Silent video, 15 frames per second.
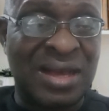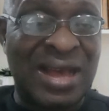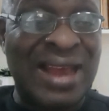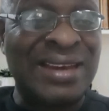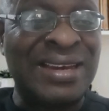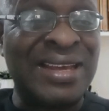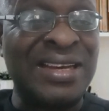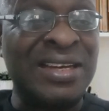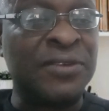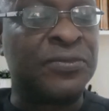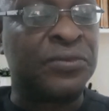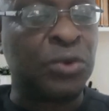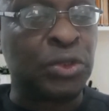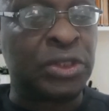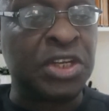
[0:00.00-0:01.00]
and then the
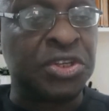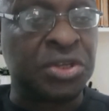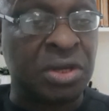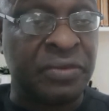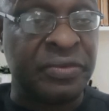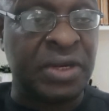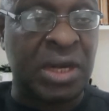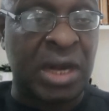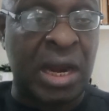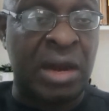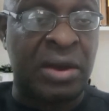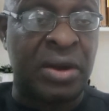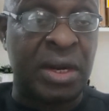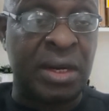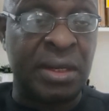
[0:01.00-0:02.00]
flotation of the
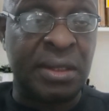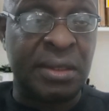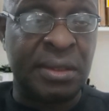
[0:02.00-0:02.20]
naira,